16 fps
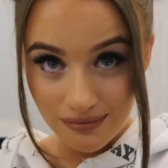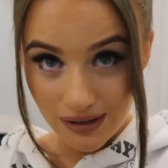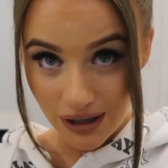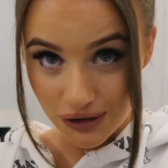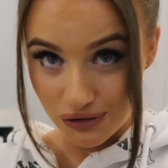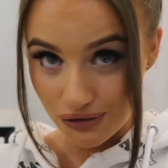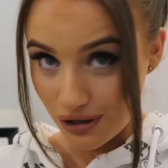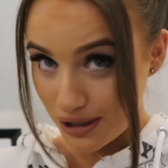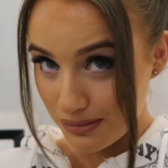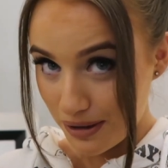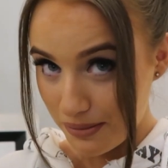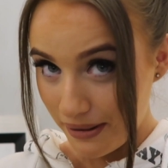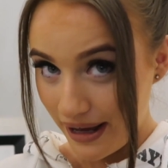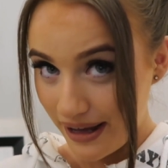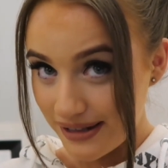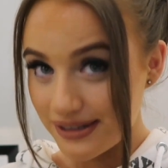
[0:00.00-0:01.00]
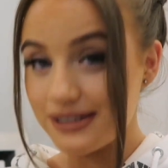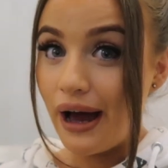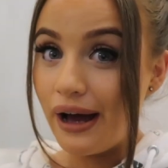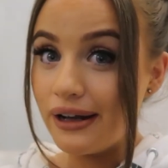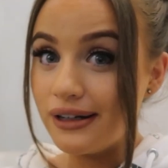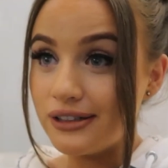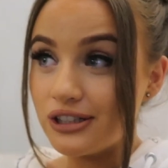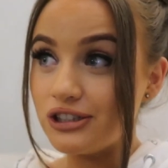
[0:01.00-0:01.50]
I tried my best
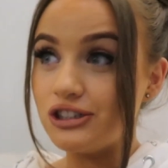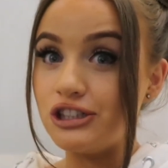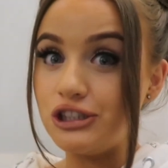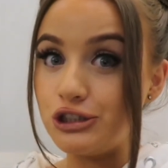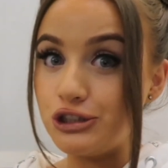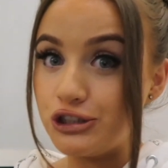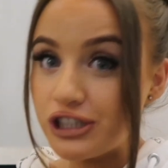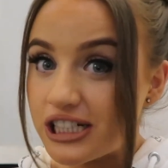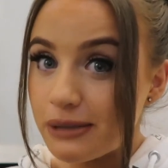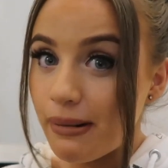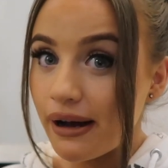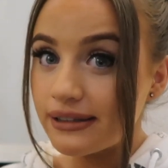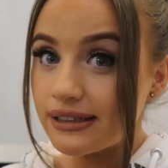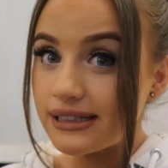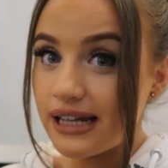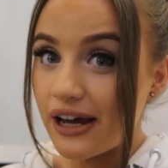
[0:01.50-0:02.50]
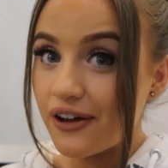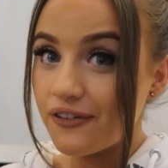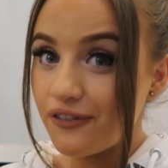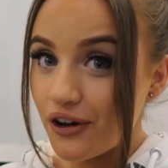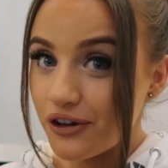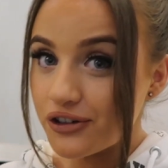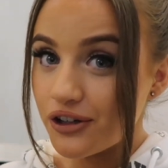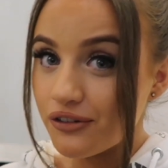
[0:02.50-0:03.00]
and she's just about to take a
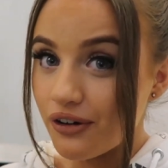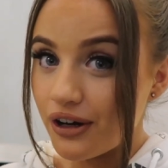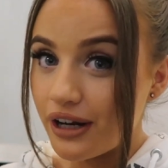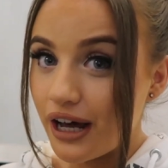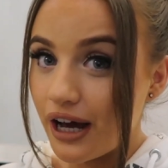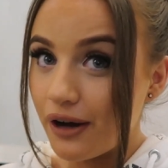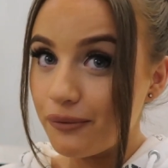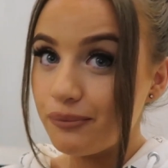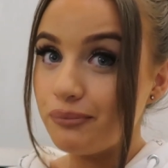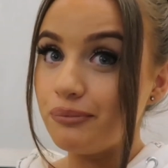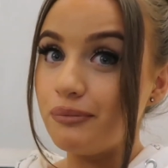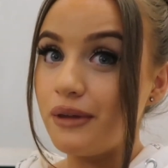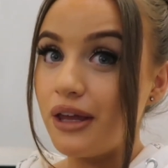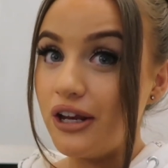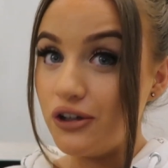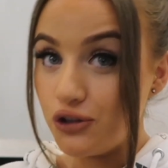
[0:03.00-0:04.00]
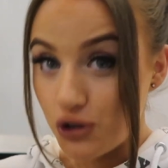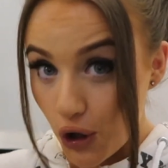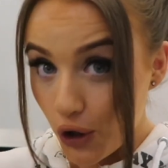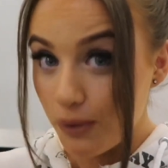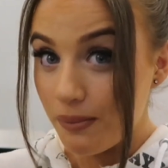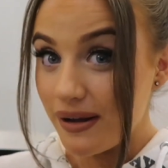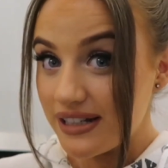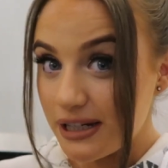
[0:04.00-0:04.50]
photo right now in
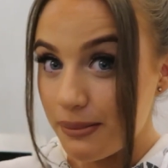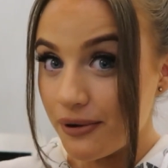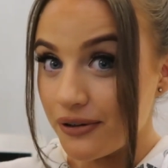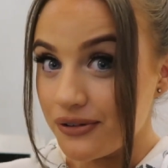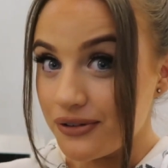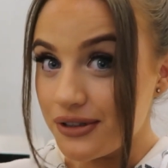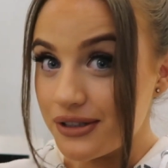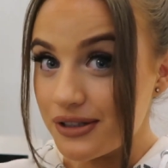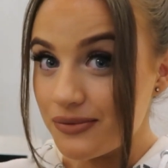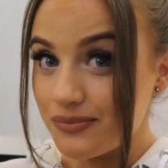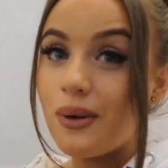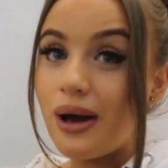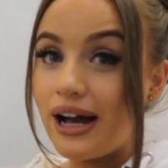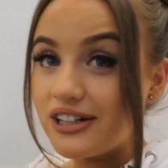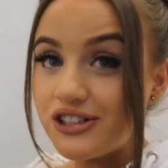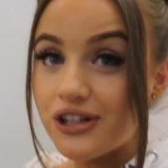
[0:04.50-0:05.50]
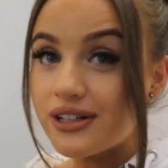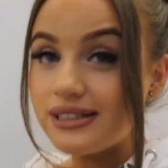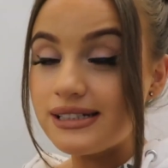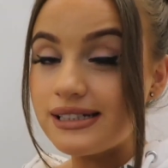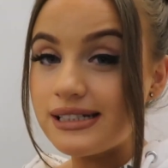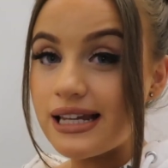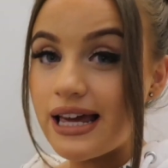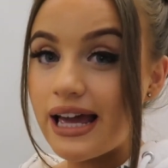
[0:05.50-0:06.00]
two messy buns. So as you can
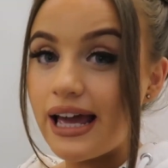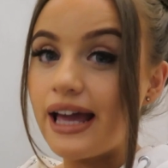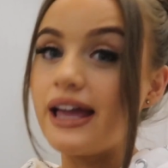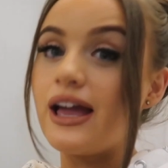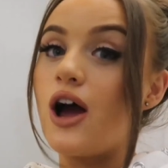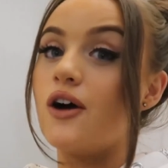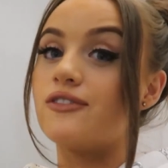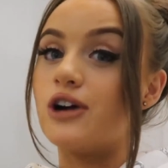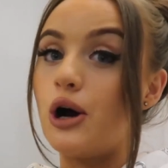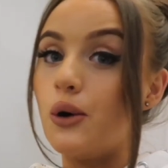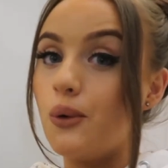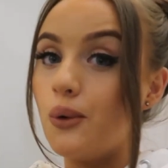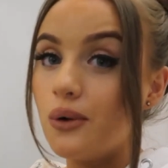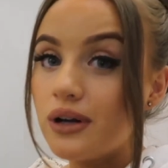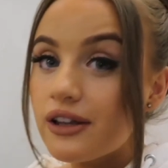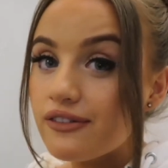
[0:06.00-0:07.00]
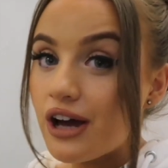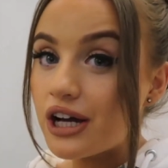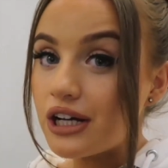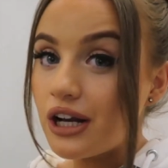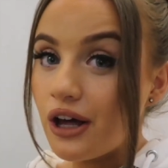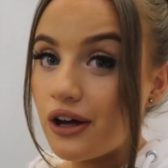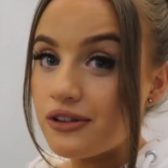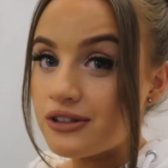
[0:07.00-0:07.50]
see, I've got all of her
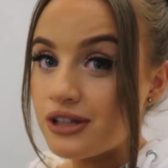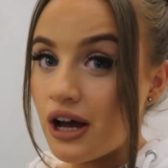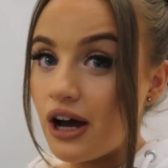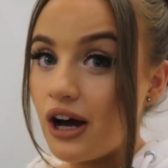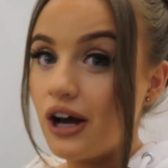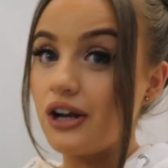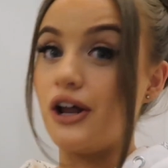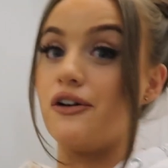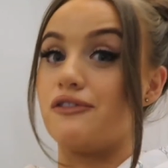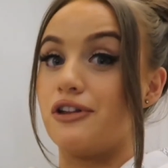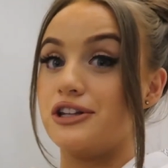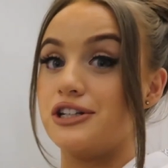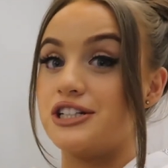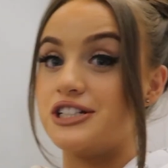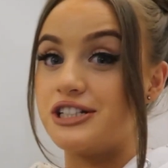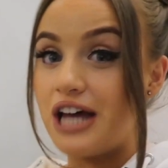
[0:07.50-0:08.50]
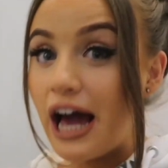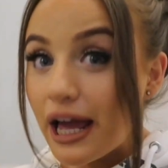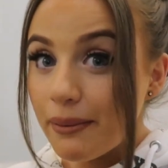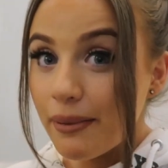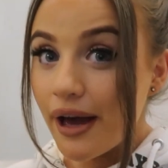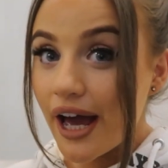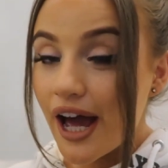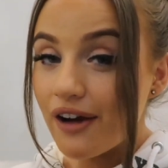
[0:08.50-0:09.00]
clothes on, I've got the same
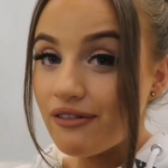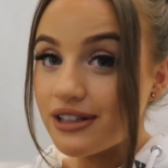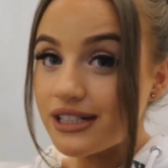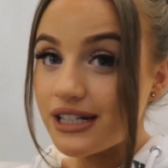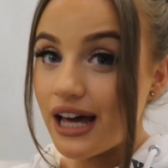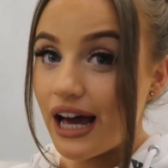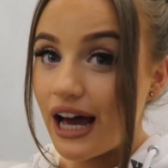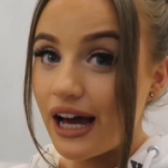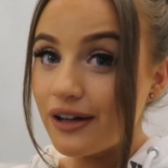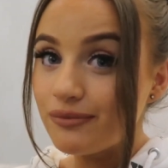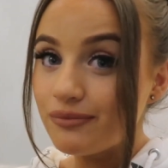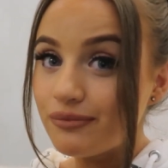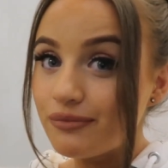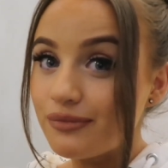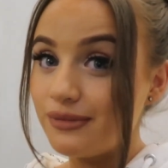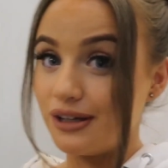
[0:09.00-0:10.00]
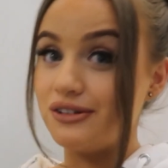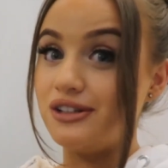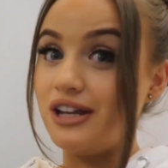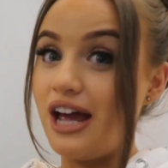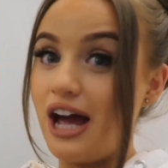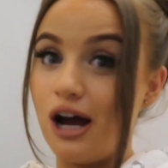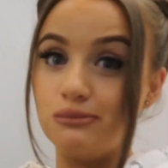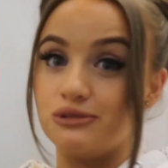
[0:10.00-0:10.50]
hair as her, and
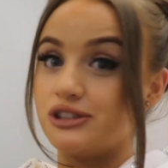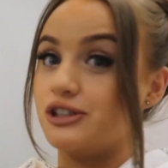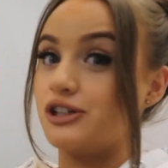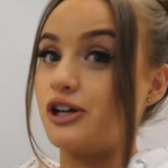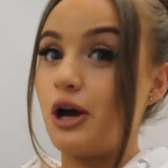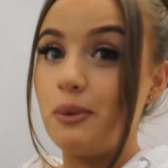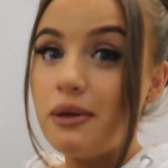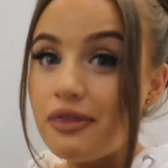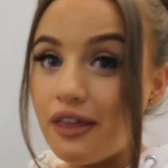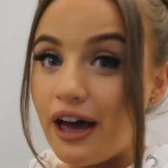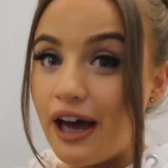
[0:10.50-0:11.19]
yeah, I'm just gonna go in